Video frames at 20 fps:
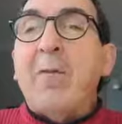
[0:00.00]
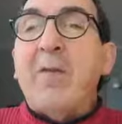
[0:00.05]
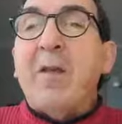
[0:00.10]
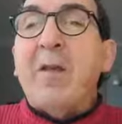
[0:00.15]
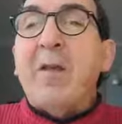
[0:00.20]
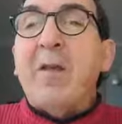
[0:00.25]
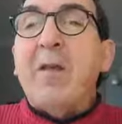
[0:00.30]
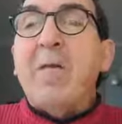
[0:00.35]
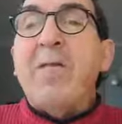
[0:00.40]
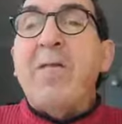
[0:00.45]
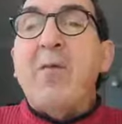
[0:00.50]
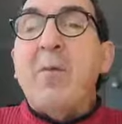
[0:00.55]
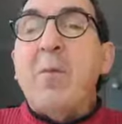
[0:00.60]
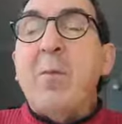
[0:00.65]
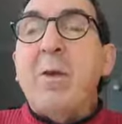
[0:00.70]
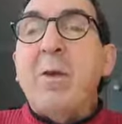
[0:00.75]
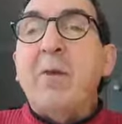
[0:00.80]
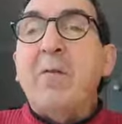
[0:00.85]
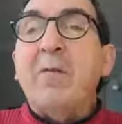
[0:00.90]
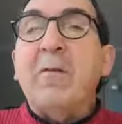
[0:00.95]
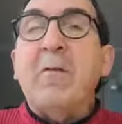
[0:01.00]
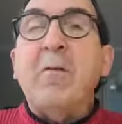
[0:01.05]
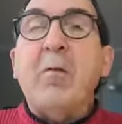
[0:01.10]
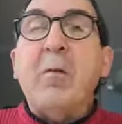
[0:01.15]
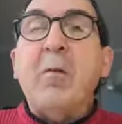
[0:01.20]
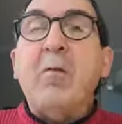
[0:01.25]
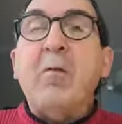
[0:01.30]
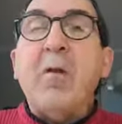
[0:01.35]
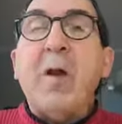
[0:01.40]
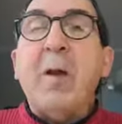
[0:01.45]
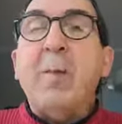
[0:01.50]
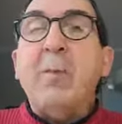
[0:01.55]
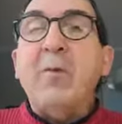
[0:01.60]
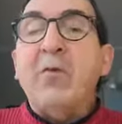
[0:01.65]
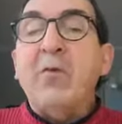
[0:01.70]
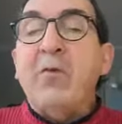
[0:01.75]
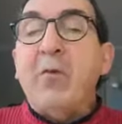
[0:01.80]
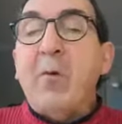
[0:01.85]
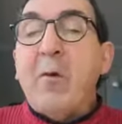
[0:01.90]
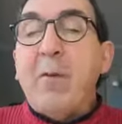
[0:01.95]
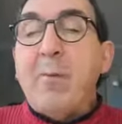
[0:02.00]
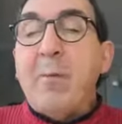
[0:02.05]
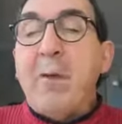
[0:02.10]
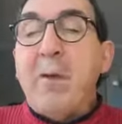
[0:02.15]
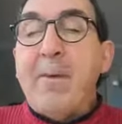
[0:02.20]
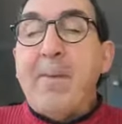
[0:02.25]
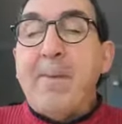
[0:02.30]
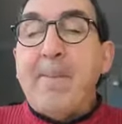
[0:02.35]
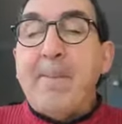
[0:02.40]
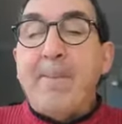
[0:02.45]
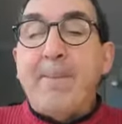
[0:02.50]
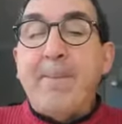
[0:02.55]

taking a few minutes of your time to join me.